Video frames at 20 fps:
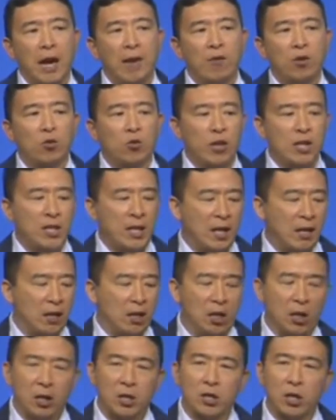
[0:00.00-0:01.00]
The average
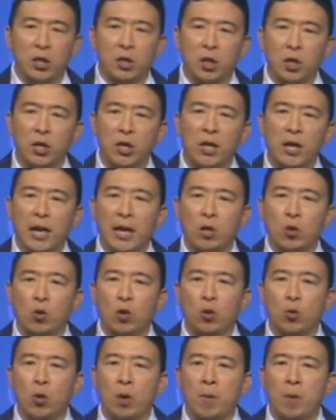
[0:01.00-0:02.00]
retail clerk's a
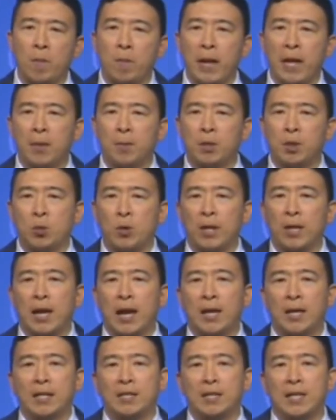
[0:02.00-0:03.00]
39-year-old woman making between
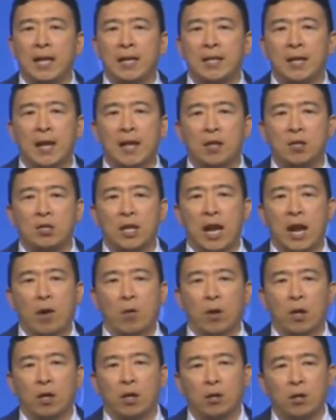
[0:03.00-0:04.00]
$9 and $10 an
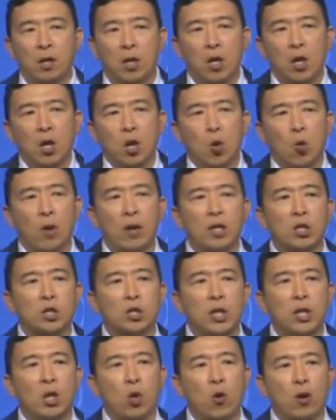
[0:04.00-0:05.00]
hour. What is
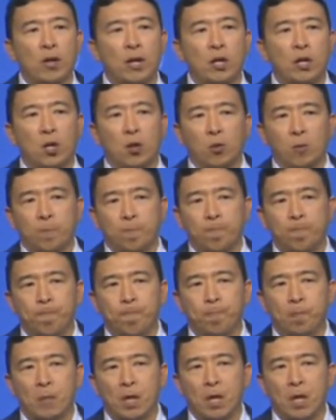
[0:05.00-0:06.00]
she going to do?
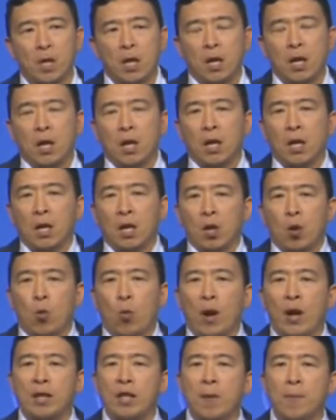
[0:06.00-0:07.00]

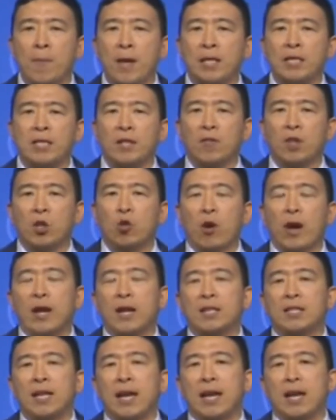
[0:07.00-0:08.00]
We're in the midst of the
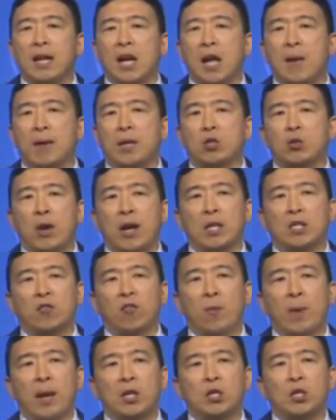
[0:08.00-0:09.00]
greatest economic
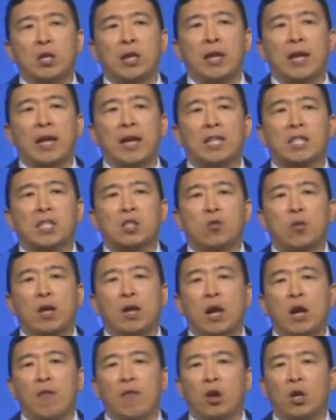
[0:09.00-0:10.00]
transformation in the
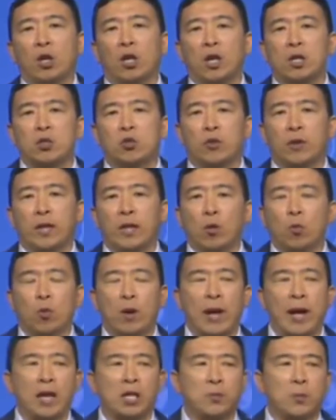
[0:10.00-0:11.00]
history of our country,
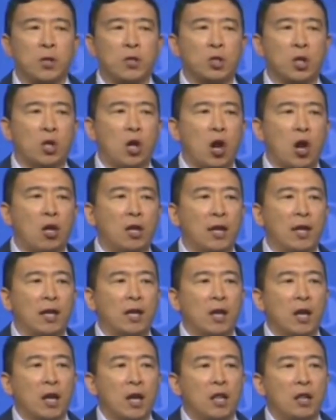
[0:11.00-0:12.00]
what experts are
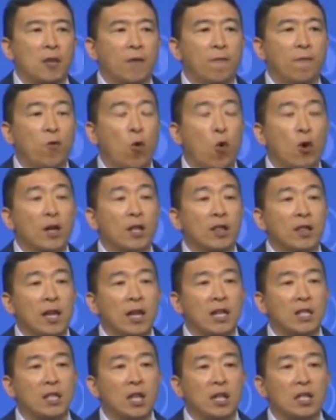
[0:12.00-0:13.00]
calling the Fourth
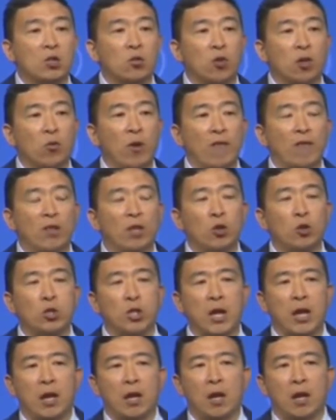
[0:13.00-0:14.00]
Industrial
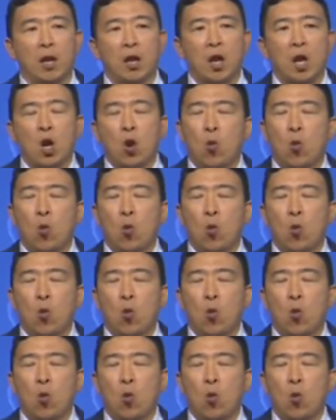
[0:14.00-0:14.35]
Revolution.